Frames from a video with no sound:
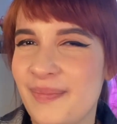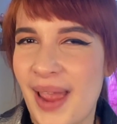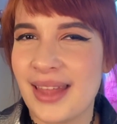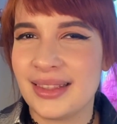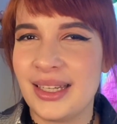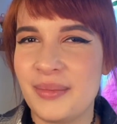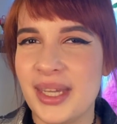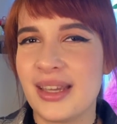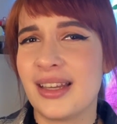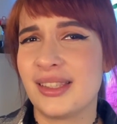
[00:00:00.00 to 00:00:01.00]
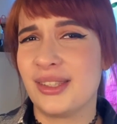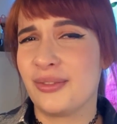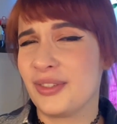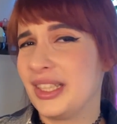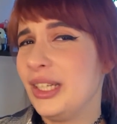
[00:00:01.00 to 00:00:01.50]
badly because
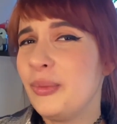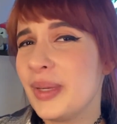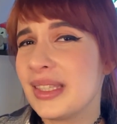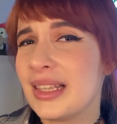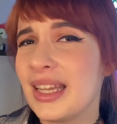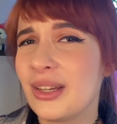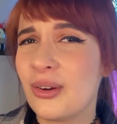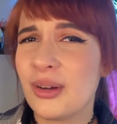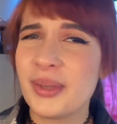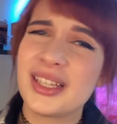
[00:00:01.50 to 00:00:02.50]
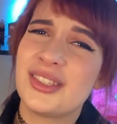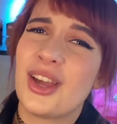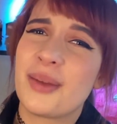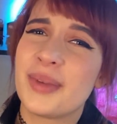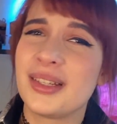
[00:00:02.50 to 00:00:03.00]
of a little misclick or because you
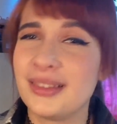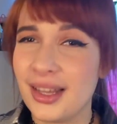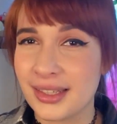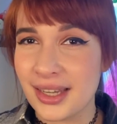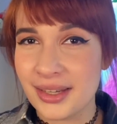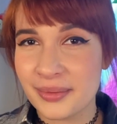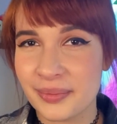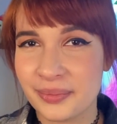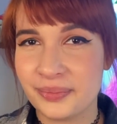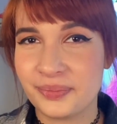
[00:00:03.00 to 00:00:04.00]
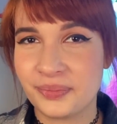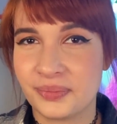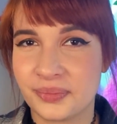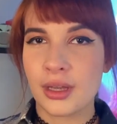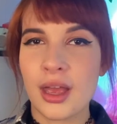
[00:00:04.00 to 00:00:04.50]
got a bit unlucky.
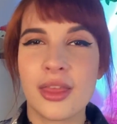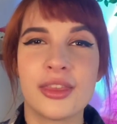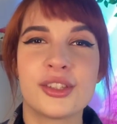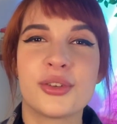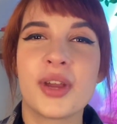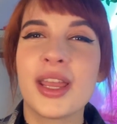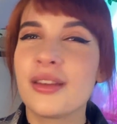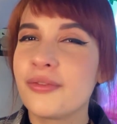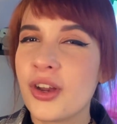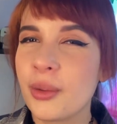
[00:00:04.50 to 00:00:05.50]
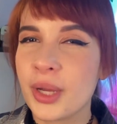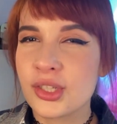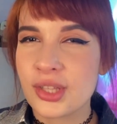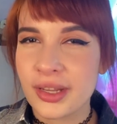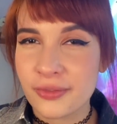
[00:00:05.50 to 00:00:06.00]
The terrain, very
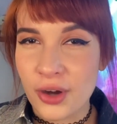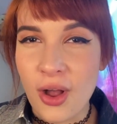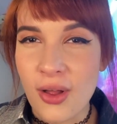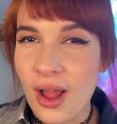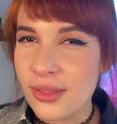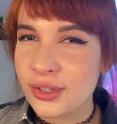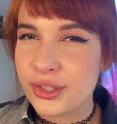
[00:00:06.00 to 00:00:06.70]
much like for all other